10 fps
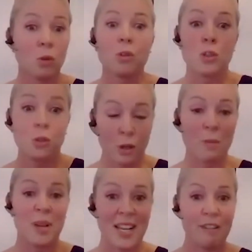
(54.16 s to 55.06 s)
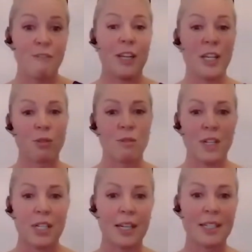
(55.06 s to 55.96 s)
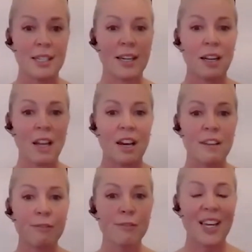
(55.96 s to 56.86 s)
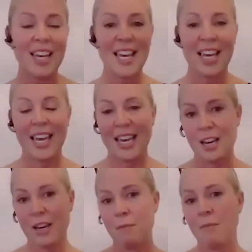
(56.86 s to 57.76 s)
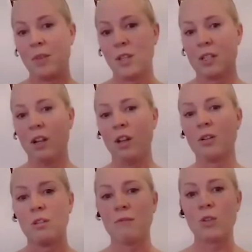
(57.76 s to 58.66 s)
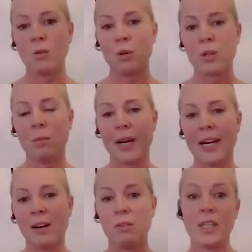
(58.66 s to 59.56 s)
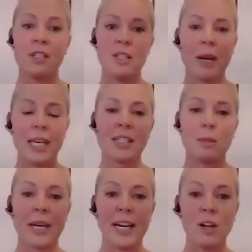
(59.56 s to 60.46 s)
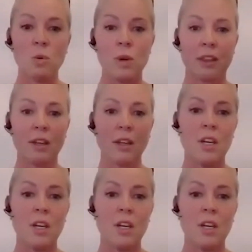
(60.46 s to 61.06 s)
shouldn't be a feature of your day-to-day life. There's a lot of talk about and debate about whether